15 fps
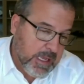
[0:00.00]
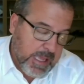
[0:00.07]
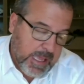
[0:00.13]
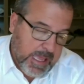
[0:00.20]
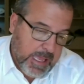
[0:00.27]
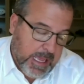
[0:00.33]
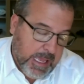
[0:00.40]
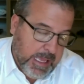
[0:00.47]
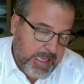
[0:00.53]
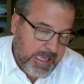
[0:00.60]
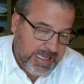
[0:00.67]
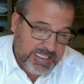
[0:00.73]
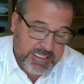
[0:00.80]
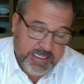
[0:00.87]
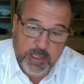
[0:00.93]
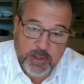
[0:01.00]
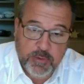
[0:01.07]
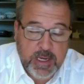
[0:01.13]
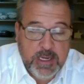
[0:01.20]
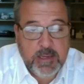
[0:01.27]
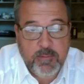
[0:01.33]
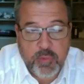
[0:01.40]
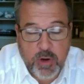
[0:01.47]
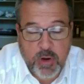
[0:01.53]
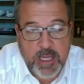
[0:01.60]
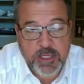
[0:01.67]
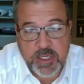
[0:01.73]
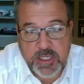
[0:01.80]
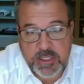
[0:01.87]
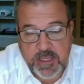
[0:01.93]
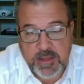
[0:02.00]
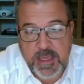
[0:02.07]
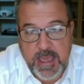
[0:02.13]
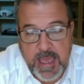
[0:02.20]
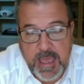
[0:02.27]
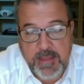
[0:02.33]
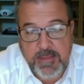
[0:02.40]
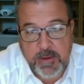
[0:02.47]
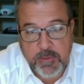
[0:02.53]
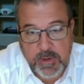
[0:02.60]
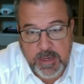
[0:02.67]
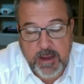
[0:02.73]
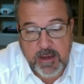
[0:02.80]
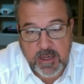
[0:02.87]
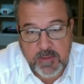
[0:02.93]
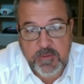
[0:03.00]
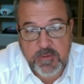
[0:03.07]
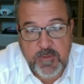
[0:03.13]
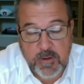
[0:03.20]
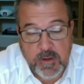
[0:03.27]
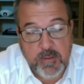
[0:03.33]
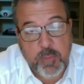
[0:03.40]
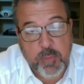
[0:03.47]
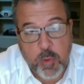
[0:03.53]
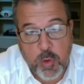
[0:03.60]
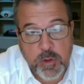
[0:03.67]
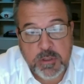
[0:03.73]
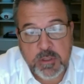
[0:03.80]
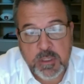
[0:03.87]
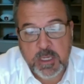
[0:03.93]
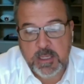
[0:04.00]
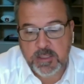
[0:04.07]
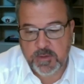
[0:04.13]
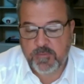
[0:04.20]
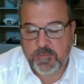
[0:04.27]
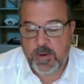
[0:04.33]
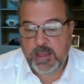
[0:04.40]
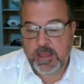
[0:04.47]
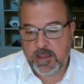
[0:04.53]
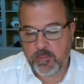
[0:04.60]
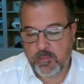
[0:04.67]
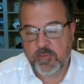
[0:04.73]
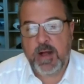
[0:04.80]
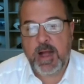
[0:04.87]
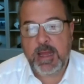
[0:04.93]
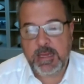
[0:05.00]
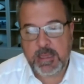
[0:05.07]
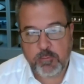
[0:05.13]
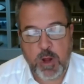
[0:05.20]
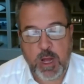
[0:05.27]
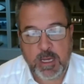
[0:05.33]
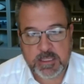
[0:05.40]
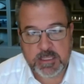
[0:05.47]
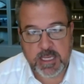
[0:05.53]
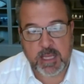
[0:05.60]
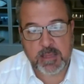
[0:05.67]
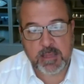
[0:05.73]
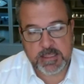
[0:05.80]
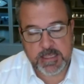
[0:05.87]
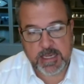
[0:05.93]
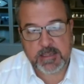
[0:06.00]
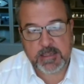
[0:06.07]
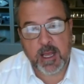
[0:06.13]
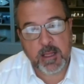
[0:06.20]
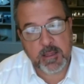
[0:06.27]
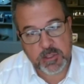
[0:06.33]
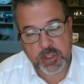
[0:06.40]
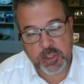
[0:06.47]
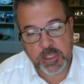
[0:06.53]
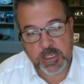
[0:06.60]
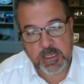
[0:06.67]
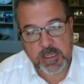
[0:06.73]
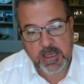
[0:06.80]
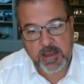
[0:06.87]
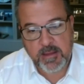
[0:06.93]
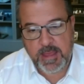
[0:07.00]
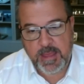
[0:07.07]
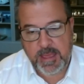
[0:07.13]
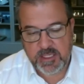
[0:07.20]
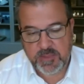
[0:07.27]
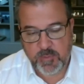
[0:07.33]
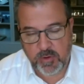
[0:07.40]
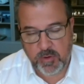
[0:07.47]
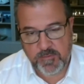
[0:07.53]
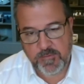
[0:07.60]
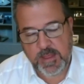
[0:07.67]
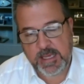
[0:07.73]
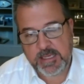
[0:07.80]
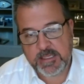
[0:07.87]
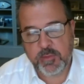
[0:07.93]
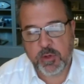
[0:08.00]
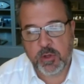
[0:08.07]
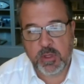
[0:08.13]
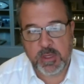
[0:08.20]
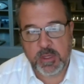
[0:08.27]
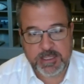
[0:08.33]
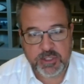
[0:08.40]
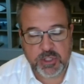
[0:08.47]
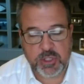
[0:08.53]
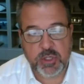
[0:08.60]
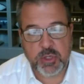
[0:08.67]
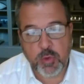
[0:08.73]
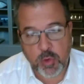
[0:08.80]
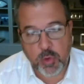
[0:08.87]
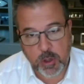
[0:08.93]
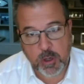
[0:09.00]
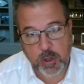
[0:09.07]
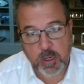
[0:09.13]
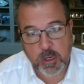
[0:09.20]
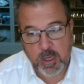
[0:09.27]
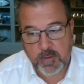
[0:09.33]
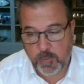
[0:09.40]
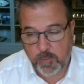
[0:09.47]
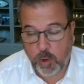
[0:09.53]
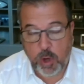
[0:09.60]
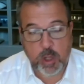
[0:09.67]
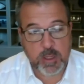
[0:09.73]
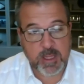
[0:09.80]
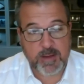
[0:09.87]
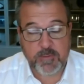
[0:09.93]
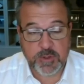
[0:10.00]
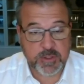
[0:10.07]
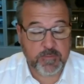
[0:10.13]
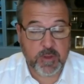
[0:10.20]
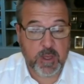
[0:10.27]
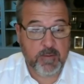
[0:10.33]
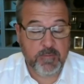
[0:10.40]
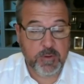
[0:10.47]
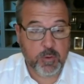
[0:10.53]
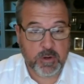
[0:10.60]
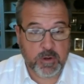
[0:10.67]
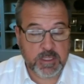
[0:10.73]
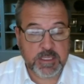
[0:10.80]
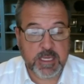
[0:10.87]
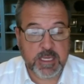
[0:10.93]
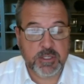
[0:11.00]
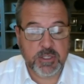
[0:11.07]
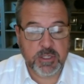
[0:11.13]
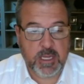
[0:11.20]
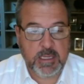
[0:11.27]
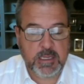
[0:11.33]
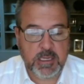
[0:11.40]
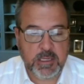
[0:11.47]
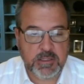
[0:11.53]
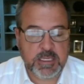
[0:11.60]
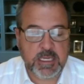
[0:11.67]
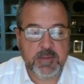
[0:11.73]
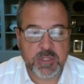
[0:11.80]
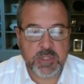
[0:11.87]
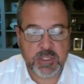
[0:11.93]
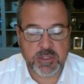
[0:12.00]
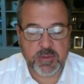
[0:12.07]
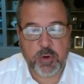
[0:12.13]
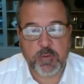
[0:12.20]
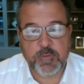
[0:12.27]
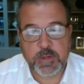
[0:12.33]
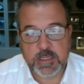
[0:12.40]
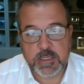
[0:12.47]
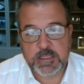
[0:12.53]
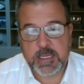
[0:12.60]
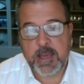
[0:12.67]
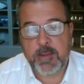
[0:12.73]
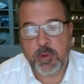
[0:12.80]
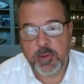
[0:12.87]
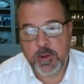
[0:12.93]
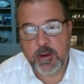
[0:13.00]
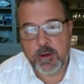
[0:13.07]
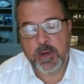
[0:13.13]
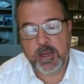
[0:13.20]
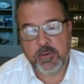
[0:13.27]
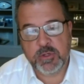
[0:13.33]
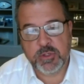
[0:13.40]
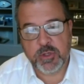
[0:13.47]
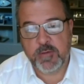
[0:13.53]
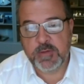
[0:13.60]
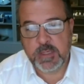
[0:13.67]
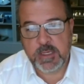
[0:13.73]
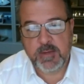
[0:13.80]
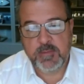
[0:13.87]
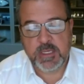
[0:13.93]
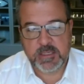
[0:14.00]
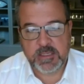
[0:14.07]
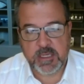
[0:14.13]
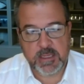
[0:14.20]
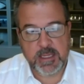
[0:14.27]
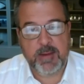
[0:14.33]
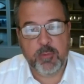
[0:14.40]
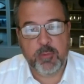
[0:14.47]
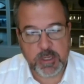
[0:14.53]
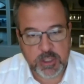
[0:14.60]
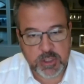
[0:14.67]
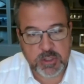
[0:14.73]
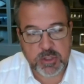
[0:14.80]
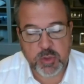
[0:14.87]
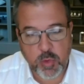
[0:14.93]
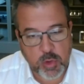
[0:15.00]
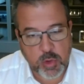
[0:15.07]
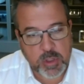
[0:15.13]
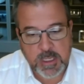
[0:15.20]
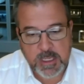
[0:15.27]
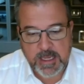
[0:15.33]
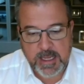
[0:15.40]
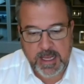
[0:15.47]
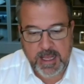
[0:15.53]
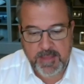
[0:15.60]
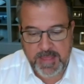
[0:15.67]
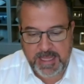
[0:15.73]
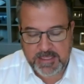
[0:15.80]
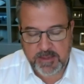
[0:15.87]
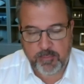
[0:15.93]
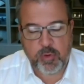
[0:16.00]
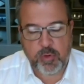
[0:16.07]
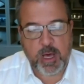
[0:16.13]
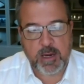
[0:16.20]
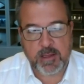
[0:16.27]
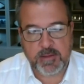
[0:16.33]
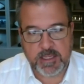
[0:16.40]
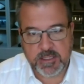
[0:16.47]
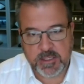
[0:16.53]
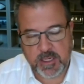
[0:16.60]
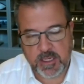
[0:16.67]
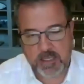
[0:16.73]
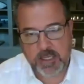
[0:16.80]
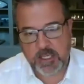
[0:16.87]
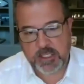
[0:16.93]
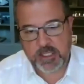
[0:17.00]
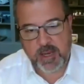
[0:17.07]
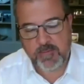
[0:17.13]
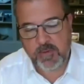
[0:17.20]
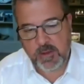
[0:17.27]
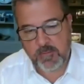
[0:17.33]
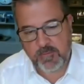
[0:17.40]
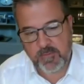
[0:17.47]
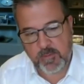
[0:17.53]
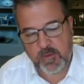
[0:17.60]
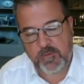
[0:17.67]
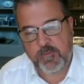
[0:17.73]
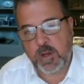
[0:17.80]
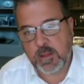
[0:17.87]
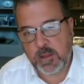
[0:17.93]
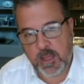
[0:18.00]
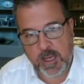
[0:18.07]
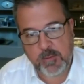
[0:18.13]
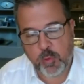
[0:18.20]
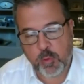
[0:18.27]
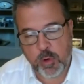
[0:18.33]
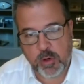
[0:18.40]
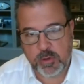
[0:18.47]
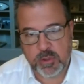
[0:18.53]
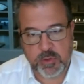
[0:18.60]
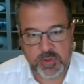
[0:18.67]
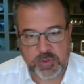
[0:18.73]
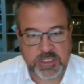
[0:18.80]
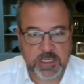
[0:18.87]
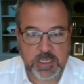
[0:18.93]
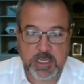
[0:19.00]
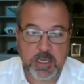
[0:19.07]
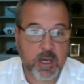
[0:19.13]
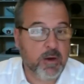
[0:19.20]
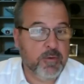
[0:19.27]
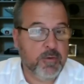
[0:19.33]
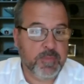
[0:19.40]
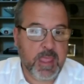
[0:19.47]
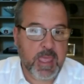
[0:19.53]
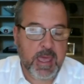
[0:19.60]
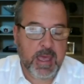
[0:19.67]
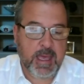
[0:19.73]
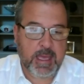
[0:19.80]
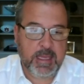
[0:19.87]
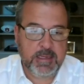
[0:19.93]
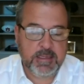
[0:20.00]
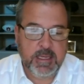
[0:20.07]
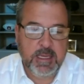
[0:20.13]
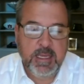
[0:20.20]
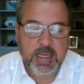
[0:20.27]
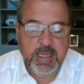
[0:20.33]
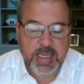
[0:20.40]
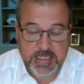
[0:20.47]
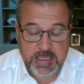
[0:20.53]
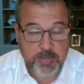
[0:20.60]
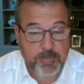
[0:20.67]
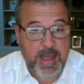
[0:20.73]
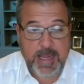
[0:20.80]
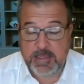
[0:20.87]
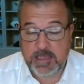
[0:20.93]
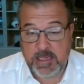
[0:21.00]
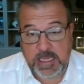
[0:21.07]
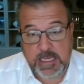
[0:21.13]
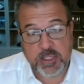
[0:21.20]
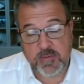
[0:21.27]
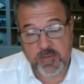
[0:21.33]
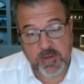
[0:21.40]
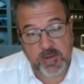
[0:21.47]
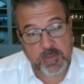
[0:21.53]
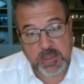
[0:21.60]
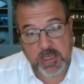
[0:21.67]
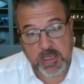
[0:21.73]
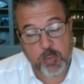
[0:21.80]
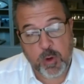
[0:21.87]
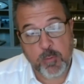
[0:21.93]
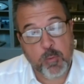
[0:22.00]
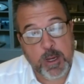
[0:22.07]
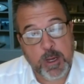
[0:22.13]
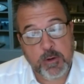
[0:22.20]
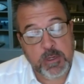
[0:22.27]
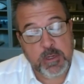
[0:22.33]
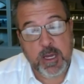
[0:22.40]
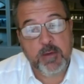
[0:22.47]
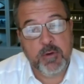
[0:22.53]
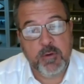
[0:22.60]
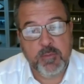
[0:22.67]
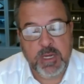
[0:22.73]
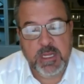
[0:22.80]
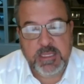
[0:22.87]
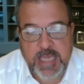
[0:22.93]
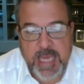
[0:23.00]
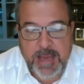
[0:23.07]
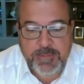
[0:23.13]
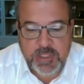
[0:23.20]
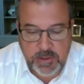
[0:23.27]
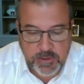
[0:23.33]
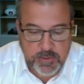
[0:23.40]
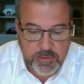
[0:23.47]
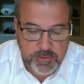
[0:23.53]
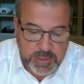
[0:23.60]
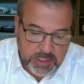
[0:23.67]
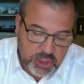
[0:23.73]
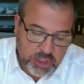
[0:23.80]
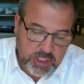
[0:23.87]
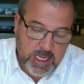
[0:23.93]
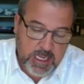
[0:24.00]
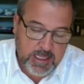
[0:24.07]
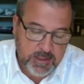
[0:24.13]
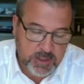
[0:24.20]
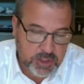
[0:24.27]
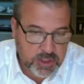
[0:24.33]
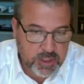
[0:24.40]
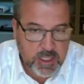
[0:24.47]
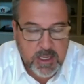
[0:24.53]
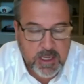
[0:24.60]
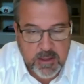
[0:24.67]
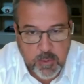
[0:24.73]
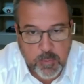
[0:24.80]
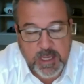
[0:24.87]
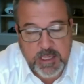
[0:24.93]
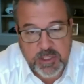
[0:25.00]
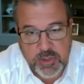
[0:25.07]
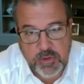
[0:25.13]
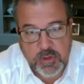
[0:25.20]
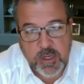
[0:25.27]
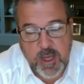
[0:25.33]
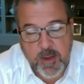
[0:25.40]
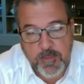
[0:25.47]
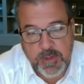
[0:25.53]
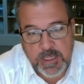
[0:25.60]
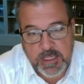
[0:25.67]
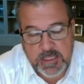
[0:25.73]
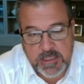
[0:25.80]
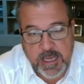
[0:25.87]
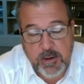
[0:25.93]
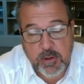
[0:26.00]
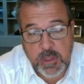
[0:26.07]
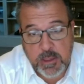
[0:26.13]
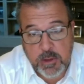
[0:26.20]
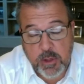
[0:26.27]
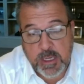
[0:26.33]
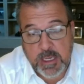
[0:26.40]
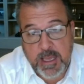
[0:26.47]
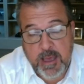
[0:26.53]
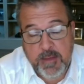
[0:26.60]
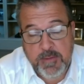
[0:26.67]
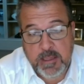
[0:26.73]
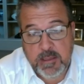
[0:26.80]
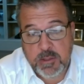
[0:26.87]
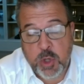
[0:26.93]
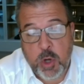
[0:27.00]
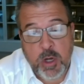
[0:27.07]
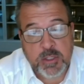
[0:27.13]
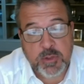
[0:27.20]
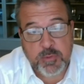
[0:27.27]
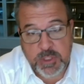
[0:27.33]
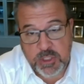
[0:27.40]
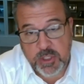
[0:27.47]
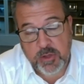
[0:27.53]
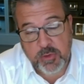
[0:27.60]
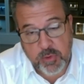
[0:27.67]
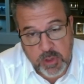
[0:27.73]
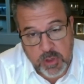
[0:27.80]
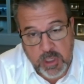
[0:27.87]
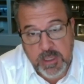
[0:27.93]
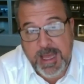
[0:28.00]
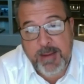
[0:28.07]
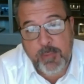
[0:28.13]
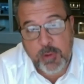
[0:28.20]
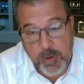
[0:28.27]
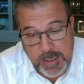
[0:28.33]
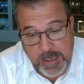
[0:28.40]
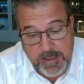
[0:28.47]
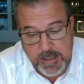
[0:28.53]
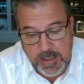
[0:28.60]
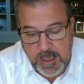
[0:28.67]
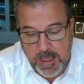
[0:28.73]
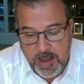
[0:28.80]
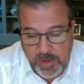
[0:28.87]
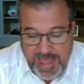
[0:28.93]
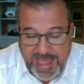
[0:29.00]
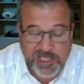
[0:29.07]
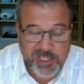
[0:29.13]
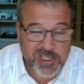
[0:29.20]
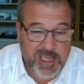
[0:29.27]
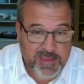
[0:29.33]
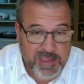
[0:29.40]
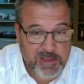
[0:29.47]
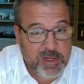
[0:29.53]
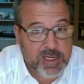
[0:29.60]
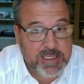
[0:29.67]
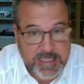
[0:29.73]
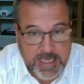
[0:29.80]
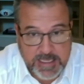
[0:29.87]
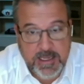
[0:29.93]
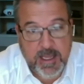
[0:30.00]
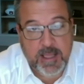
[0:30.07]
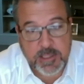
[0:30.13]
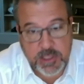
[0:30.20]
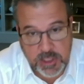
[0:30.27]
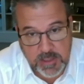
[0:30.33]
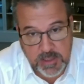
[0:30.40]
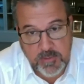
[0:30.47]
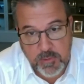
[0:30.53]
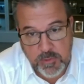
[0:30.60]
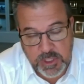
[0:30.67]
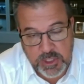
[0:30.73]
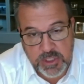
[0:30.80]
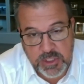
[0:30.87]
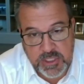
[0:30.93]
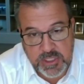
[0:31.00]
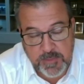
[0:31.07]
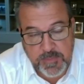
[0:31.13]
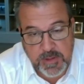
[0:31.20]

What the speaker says: accelerating projects that they had that were now going to be very important to, frankly, providing rock solid technology that is both flexible and secure for all levels of the organization. Teams is a perfect example there. Microsoft Teams as a collaboration tool. That's a product that's going to touch everything from a frontline worker to a CEO. And it's impacted each of them in one way or another. But it's absolutely changed the way certain companies not only look at how they talk to each other or collaborate, but actually how they look at technology, which is something